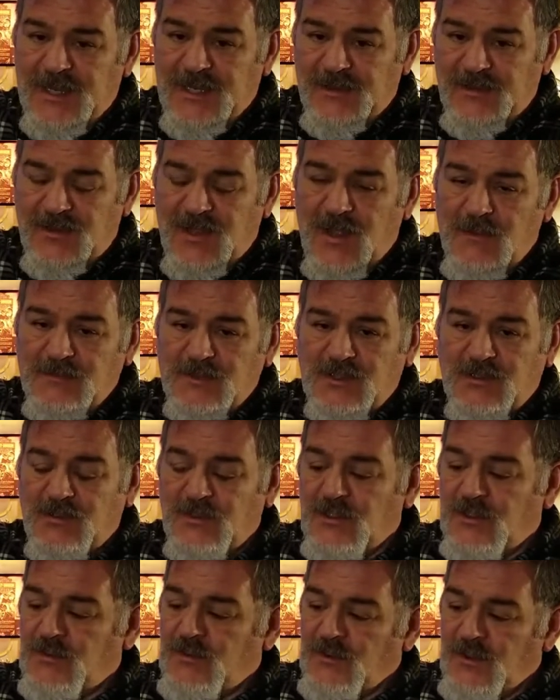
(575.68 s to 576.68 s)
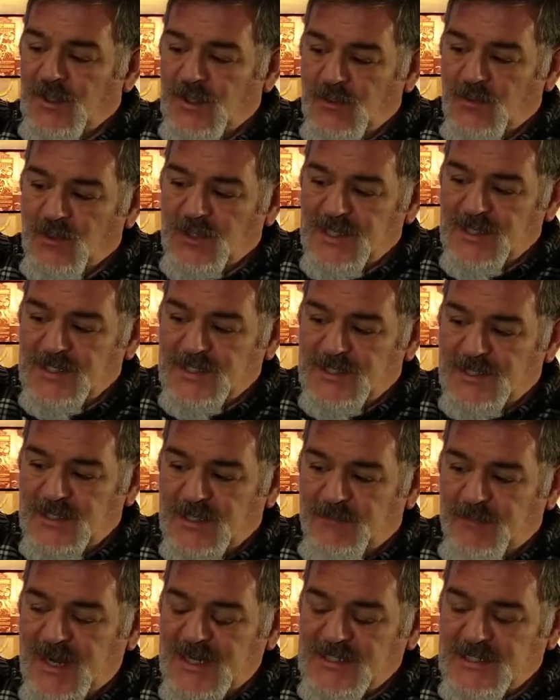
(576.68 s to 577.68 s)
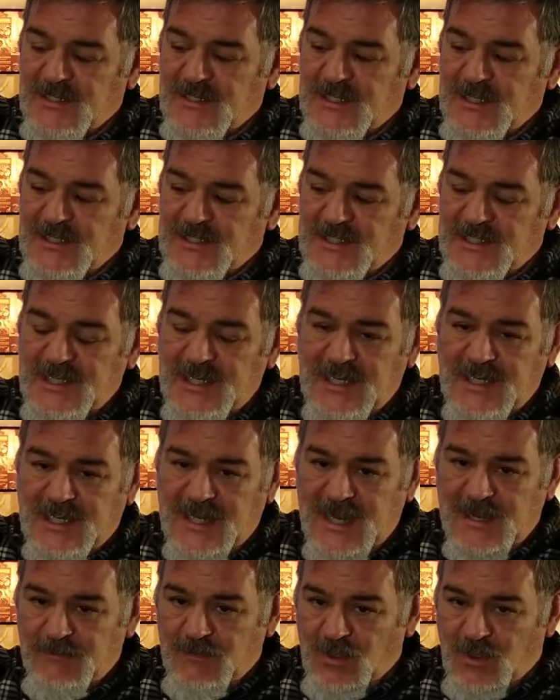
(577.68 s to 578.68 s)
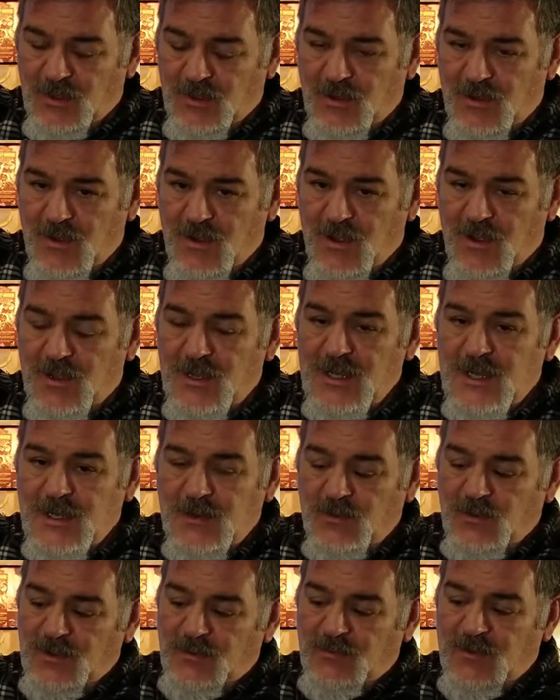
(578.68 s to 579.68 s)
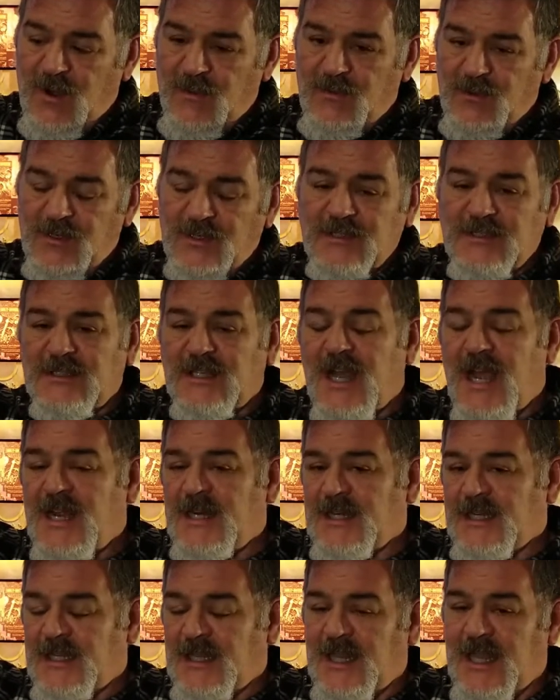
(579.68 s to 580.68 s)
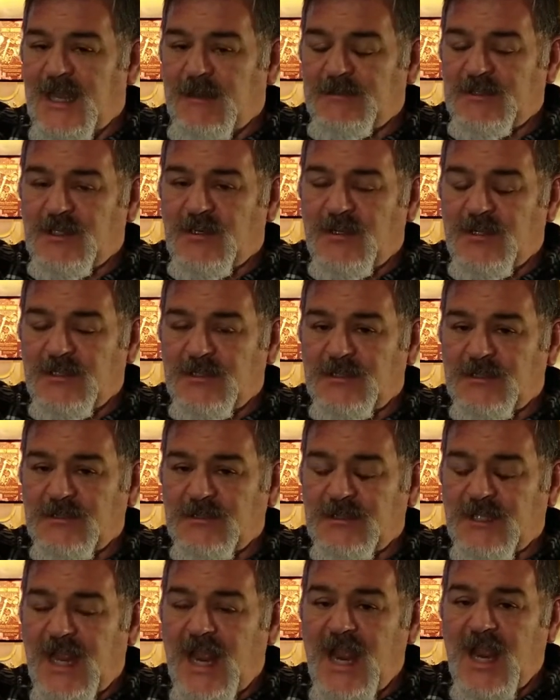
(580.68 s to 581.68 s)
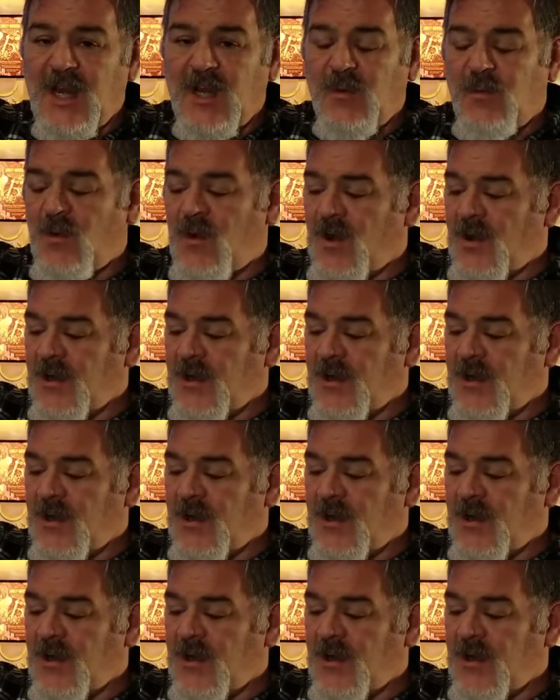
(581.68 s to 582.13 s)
screw with basically a C-clamp claw with rubber inside that clamps onto the handlebar.